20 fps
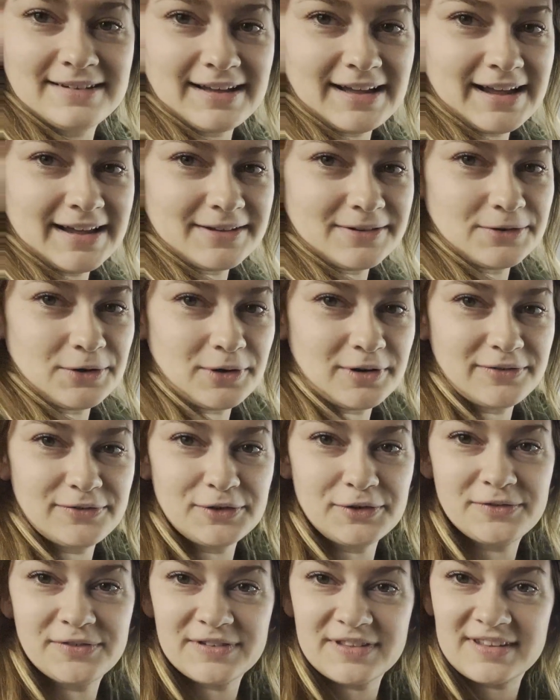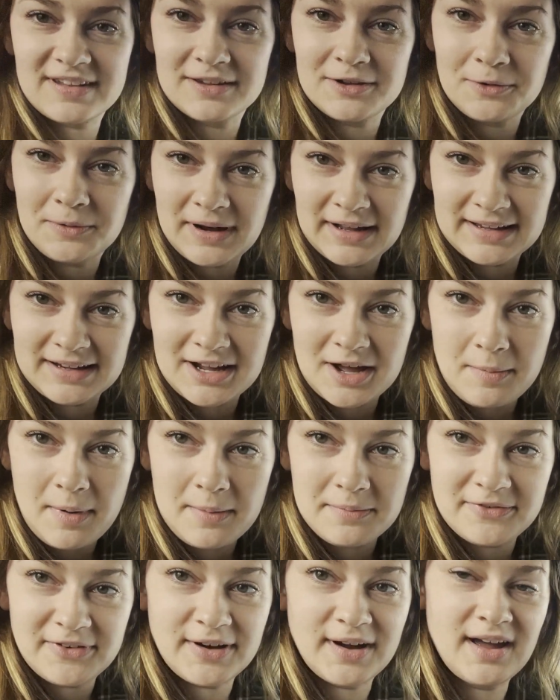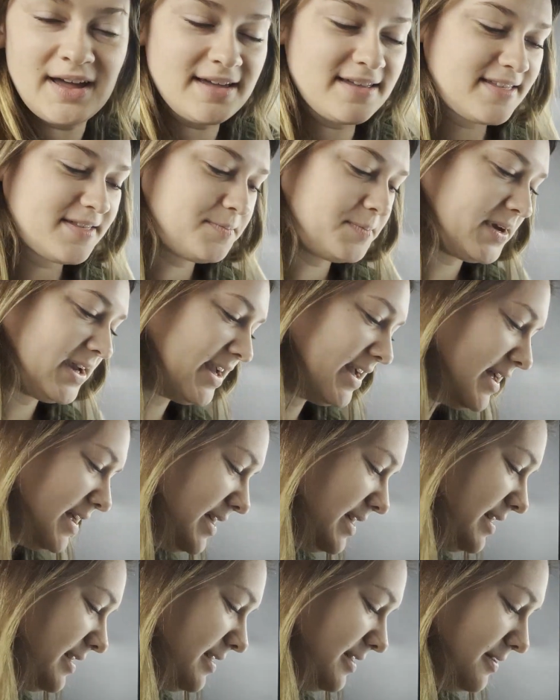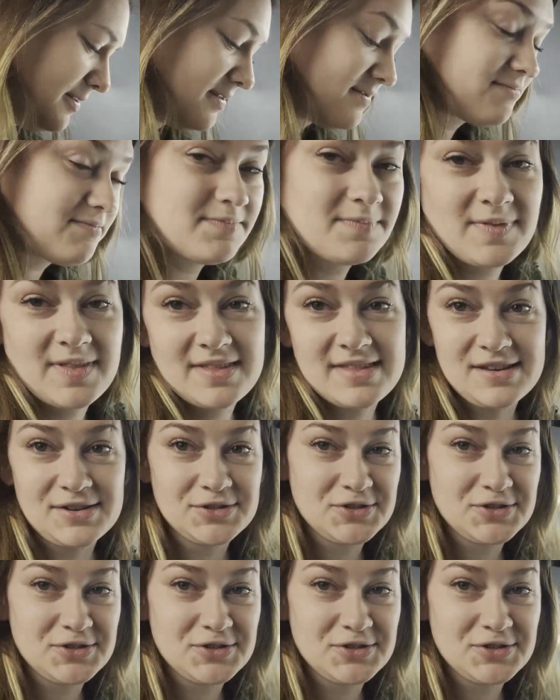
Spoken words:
I don't know if Loofah's gonna want to come up for us, but still